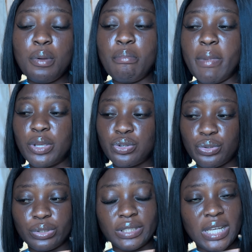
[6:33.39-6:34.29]
make
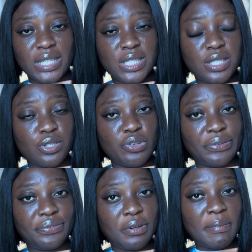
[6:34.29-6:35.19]
sure that your
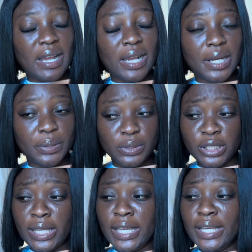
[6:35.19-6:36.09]
Framer account
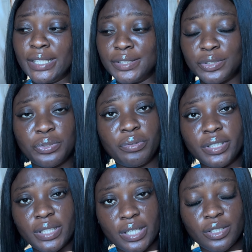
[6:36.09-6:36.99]
is
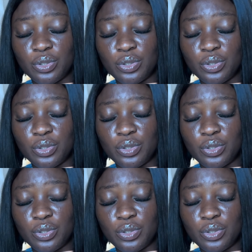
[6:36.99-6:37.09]
created.